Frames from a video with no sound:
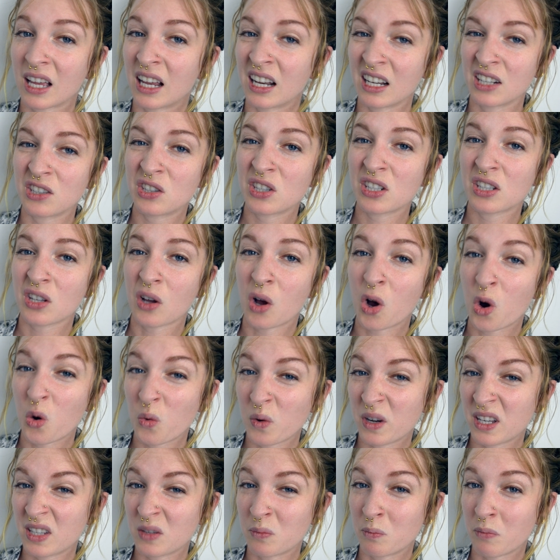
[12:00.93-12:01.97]
and it just
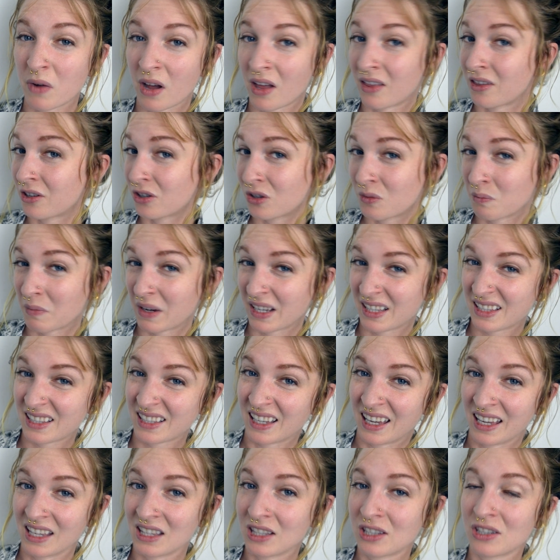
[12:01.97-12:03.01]
always bothered my
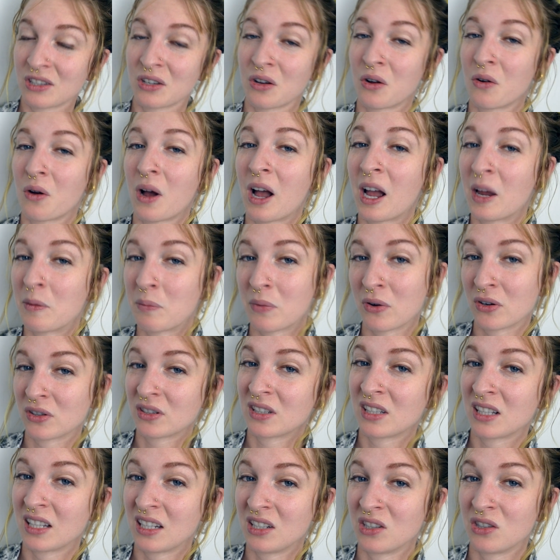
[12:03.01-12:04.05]
skin. So I
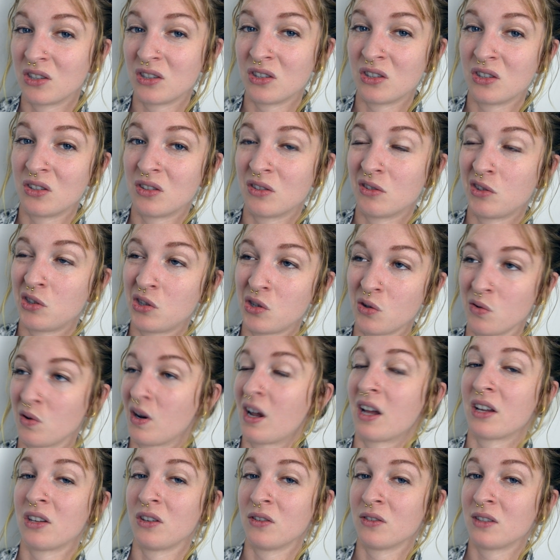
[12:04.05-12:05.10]
personally do
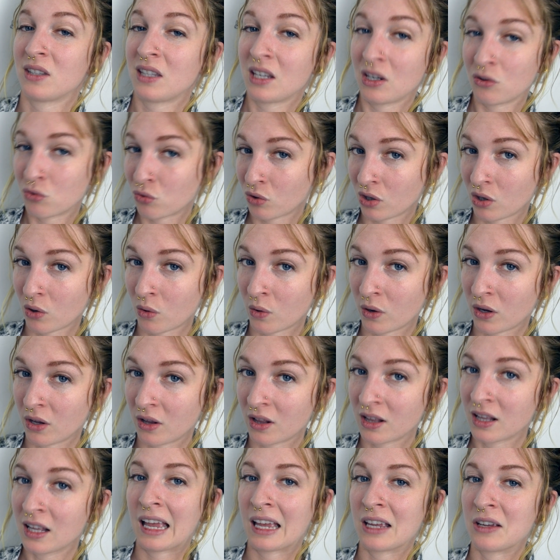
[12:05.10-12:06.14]
not use tea tree
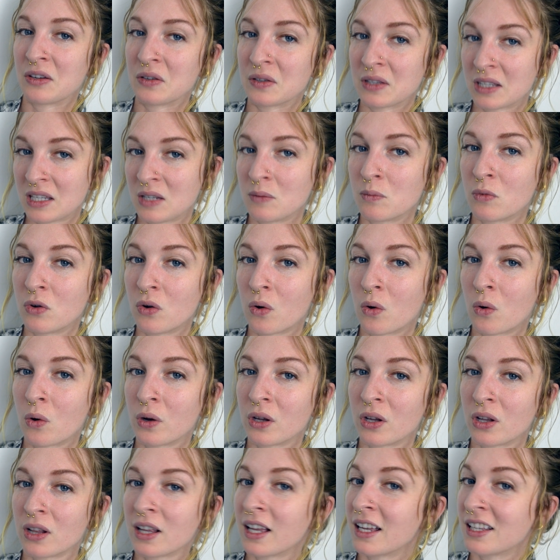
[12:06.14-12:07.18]
oil. I use emu
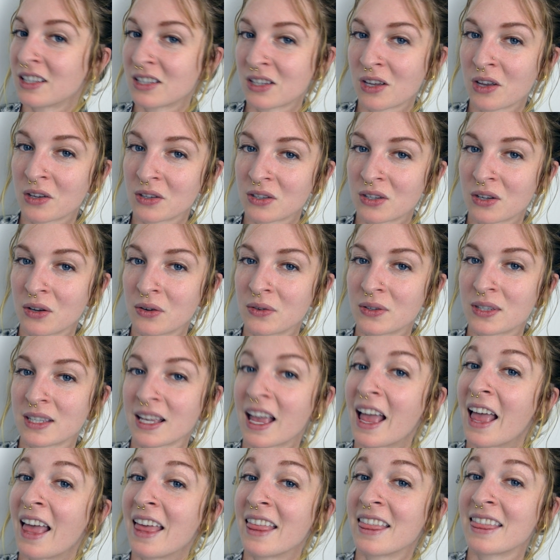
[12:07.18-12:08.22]
oil and salt soaks
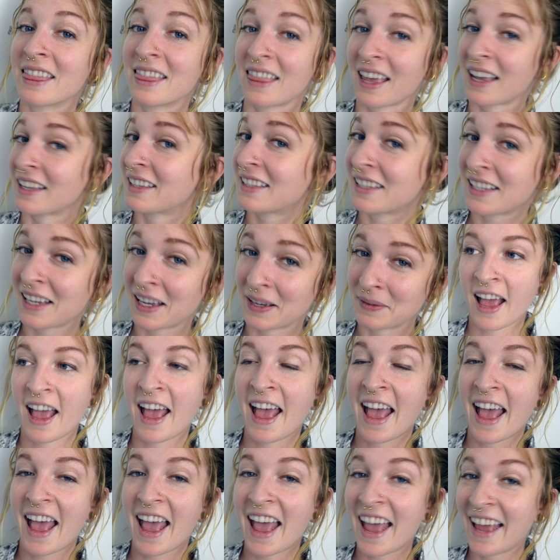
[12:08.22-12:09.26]
and that's it.
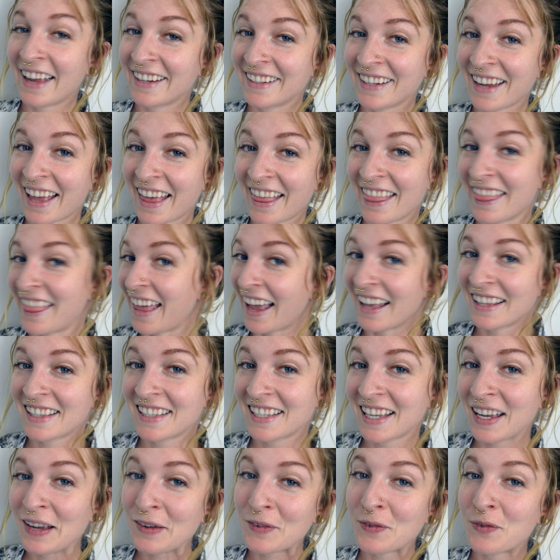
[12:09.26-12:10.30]
And that's
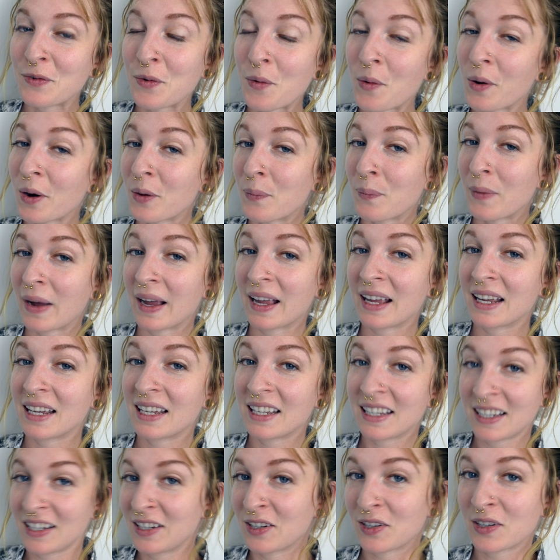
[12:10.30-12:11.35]
it for my
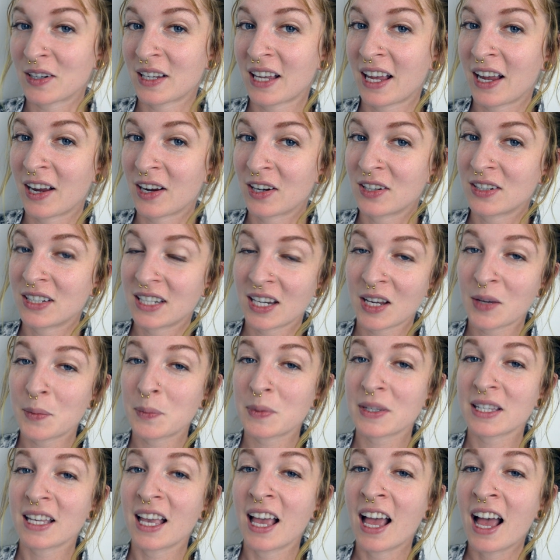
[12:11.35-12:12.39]
ear care
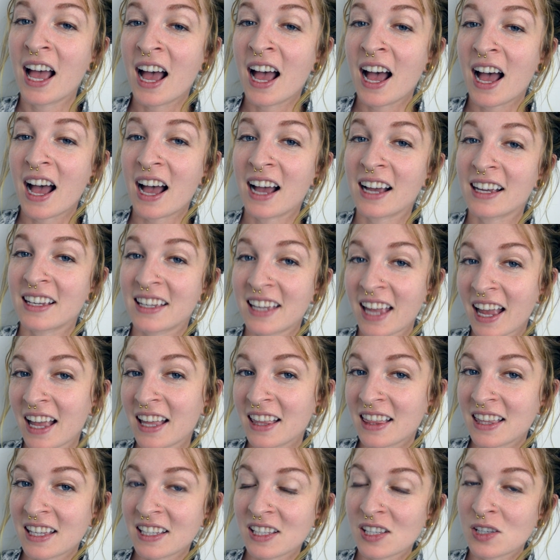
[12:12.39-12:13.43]
tips.
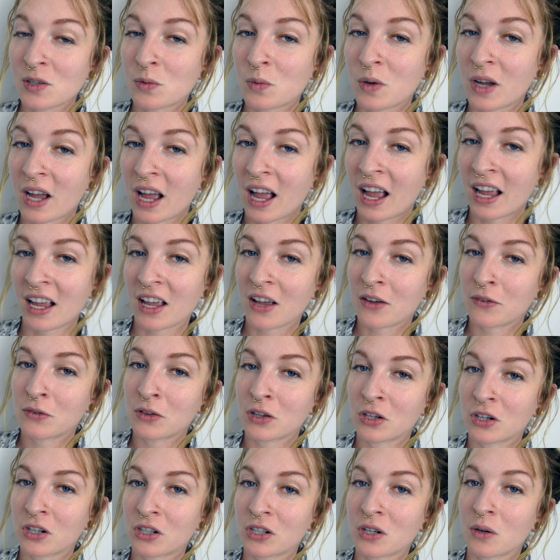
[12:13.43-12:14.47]
Again, this is what I have
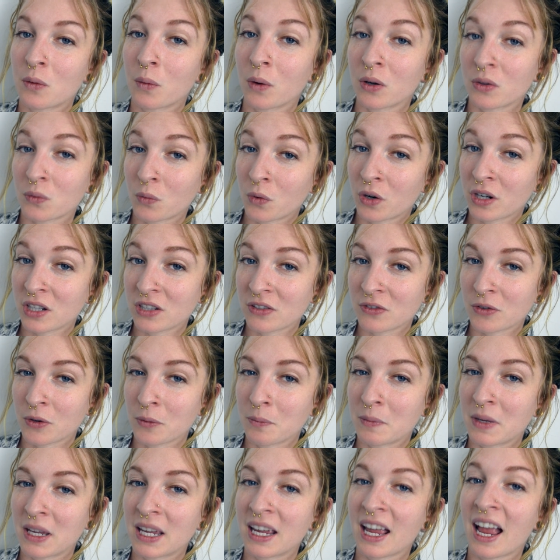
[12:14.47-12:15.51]
learned and what works for
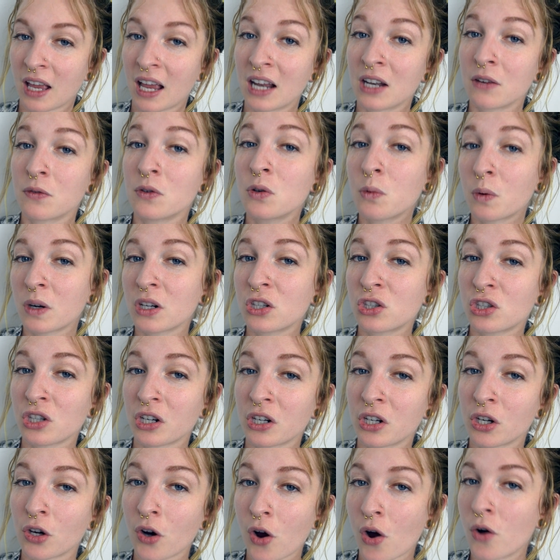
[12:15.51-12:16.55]
me. And if you want to share
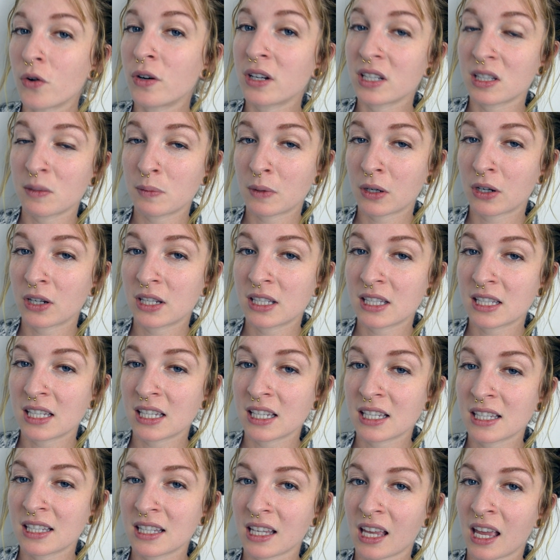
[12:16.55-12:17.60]
your own
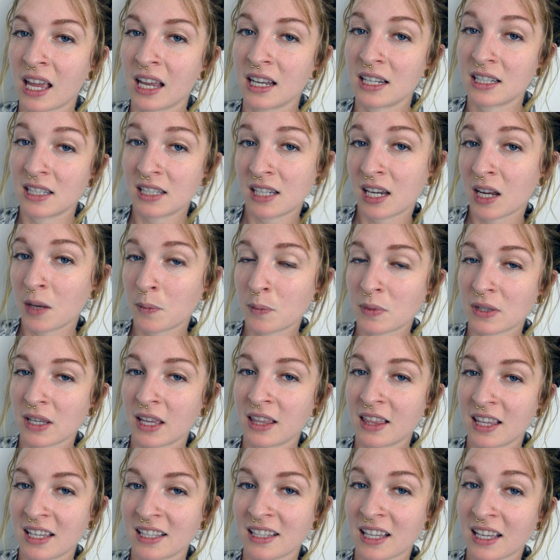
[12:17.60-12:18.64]
experiences and tips and
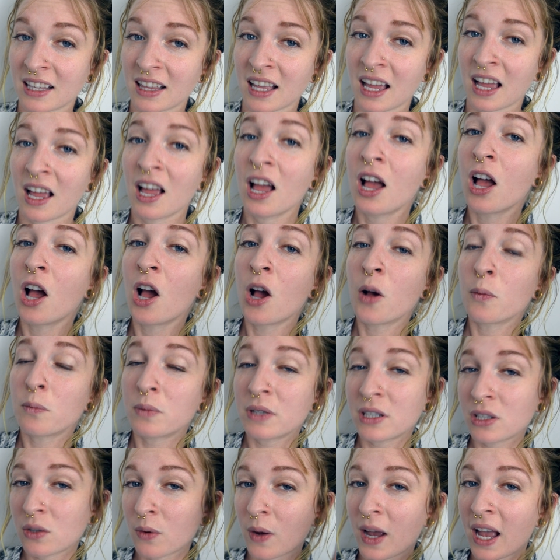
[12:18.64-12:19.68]
things like that,
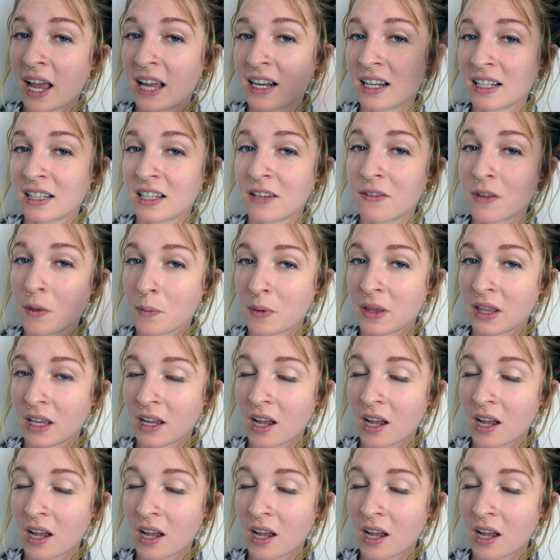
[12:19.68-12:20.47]
please go ahead and leave them in the